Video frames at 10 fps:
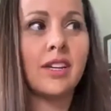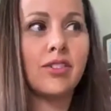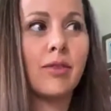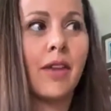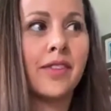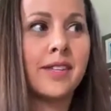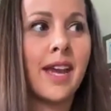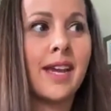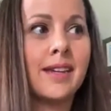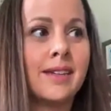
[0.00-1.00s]
throughout the
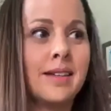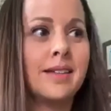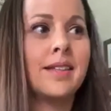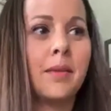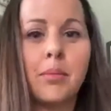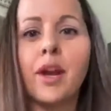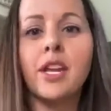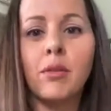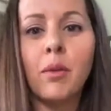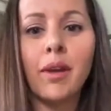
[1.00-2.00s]
day that break
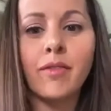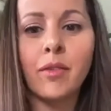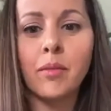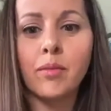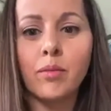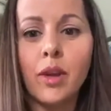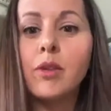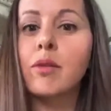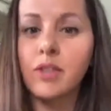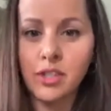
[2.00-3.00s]
you away from what
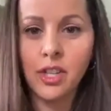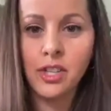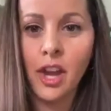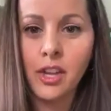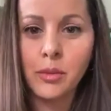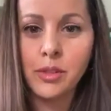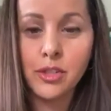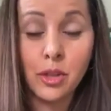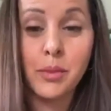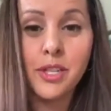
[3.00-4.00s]
you originally thought you
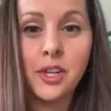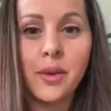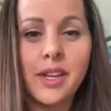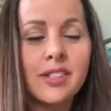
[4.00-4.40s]
should be doing.